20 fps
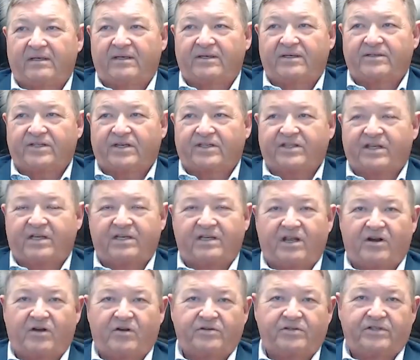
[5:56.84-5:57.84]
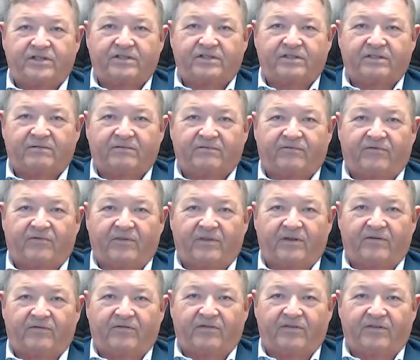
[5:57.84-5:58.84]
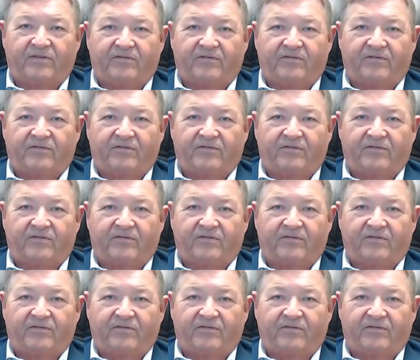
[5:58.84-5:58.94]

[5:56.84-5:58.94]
As I said, just for the